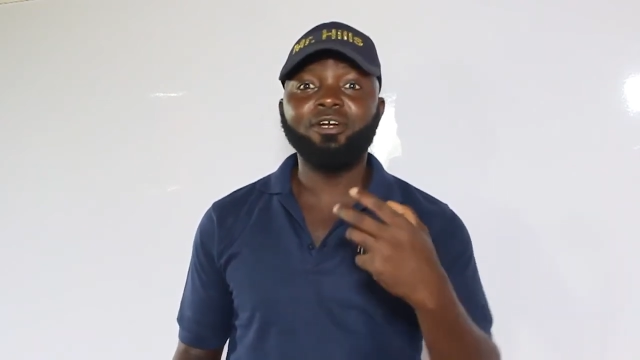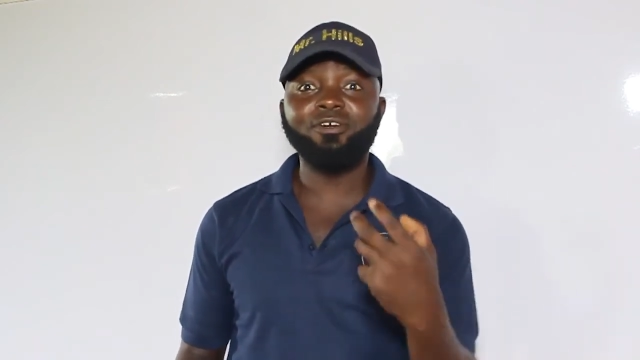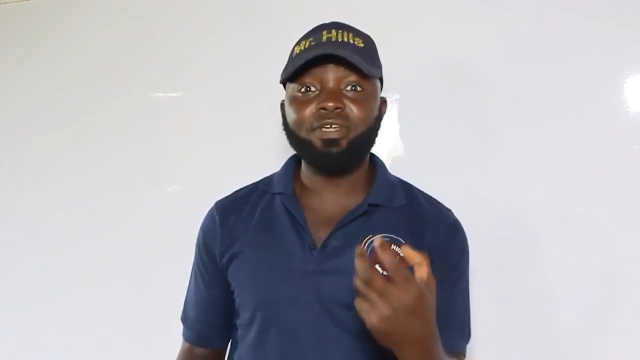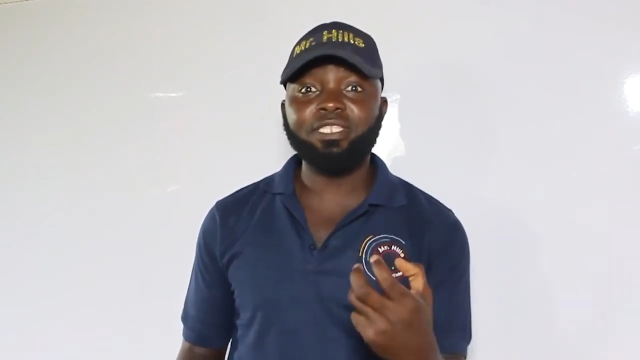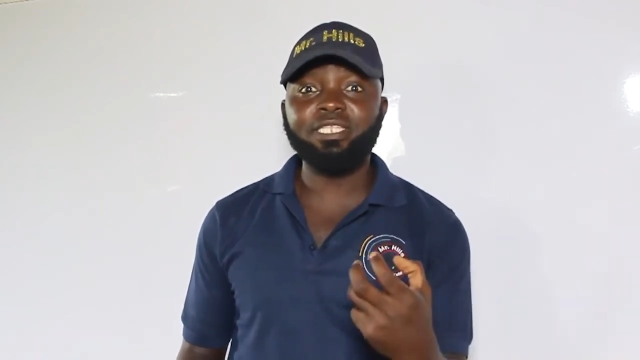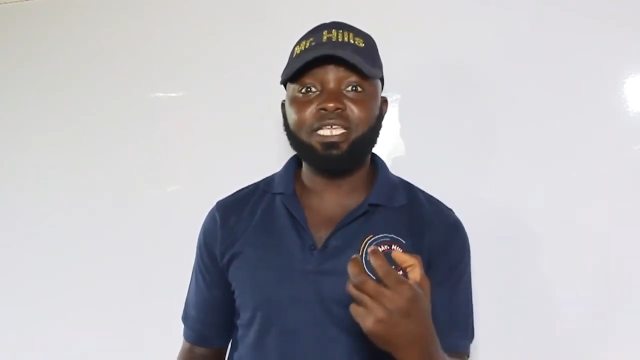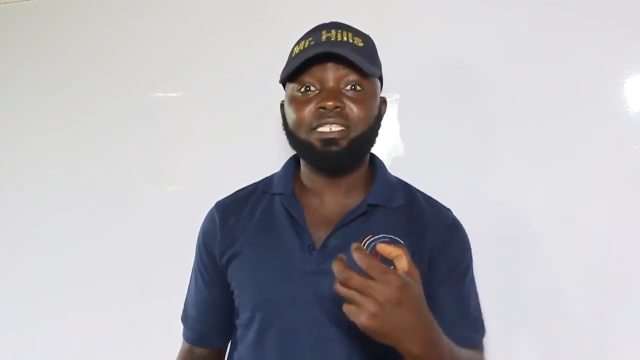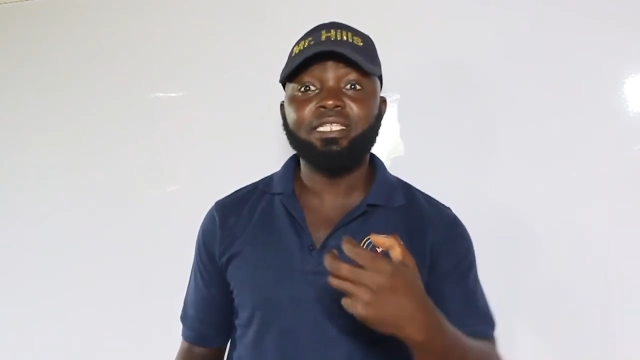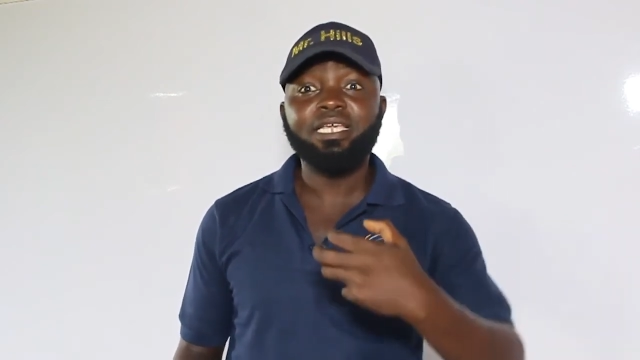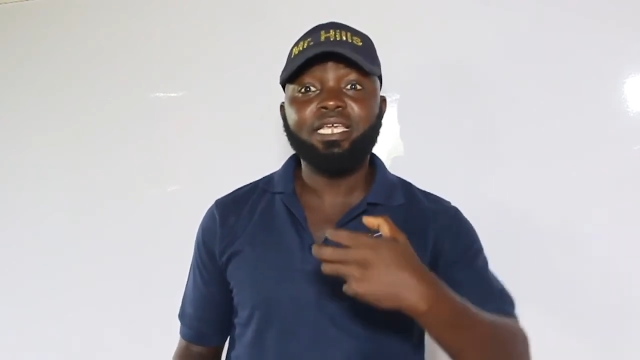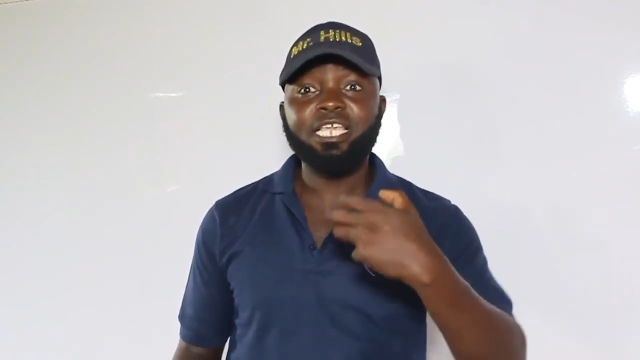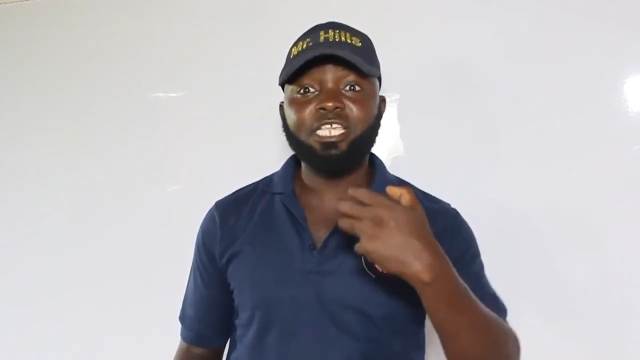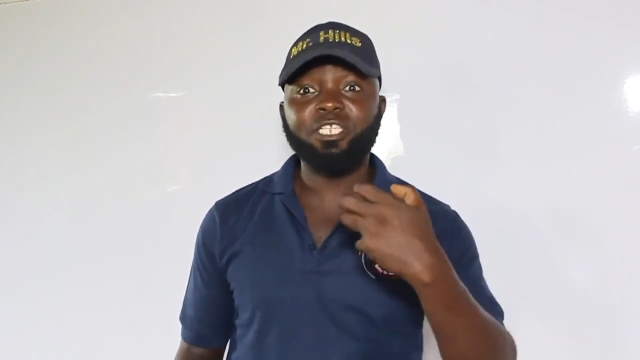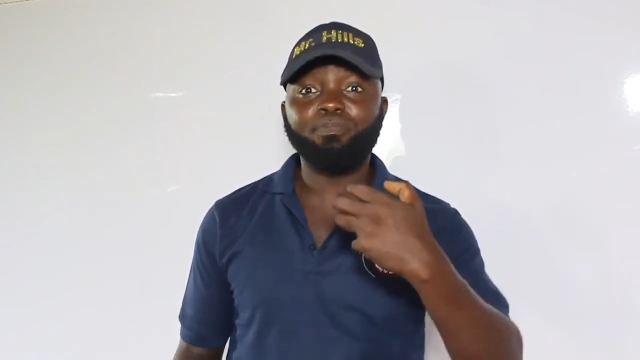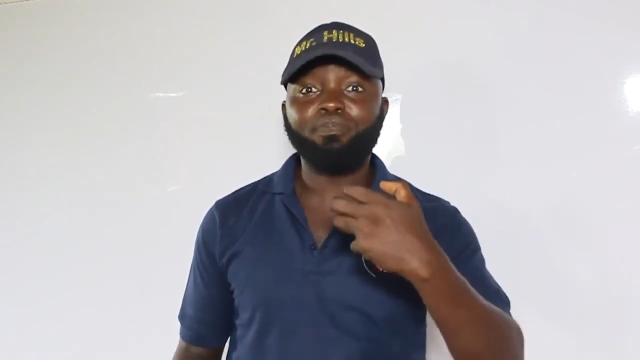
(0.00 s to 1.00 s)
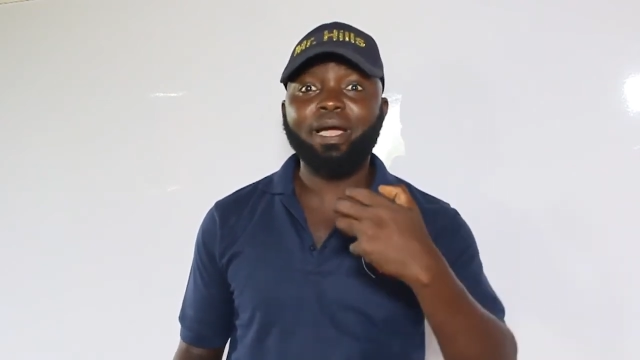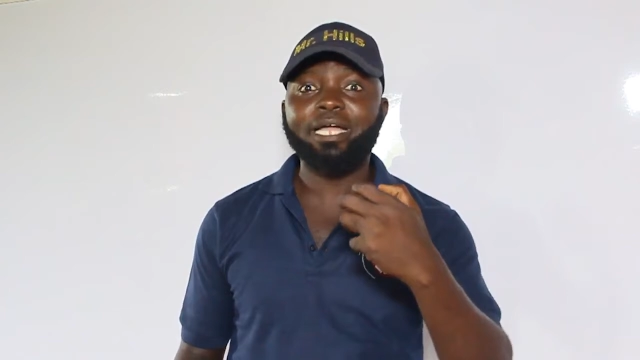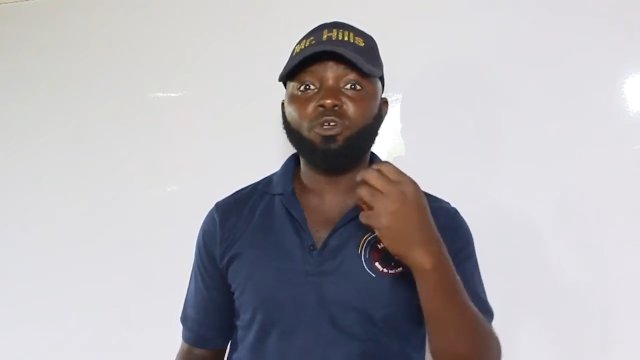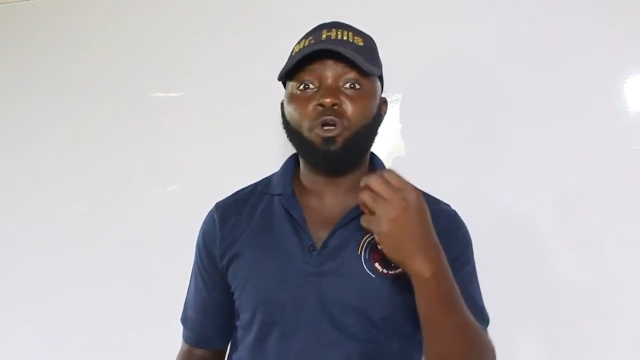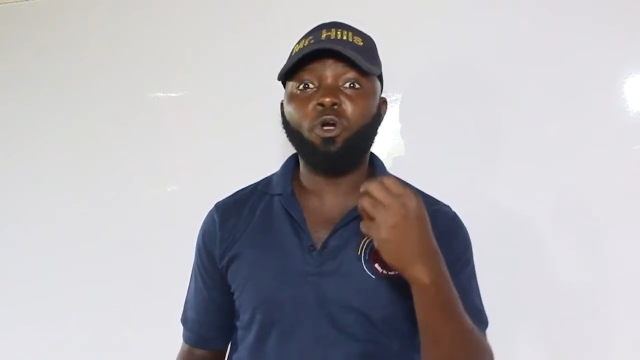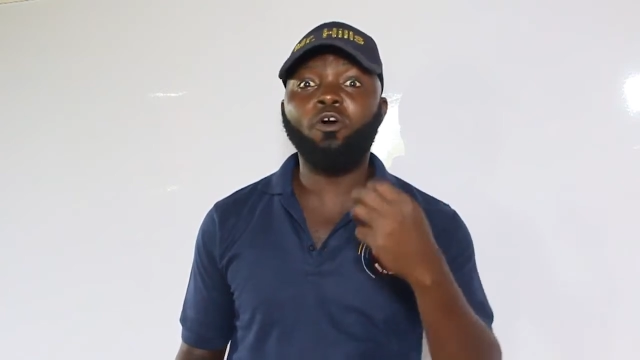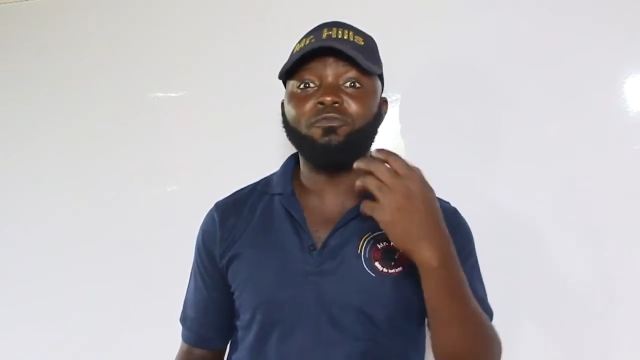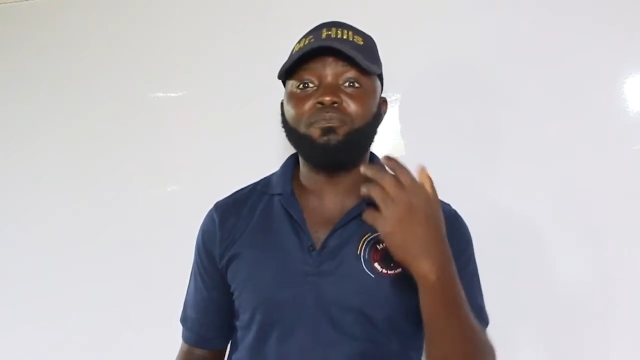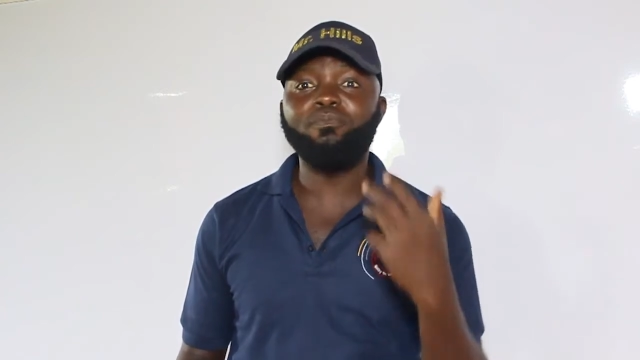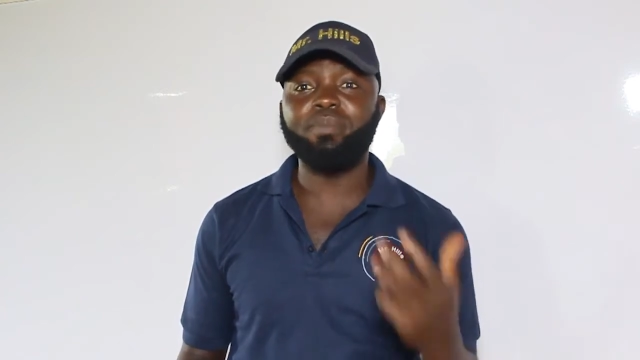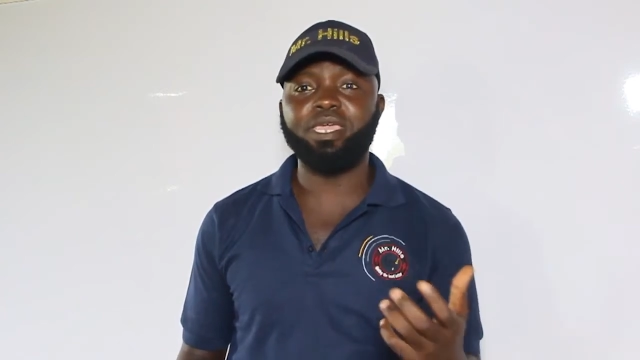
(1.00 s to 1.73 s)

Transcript: reading is part of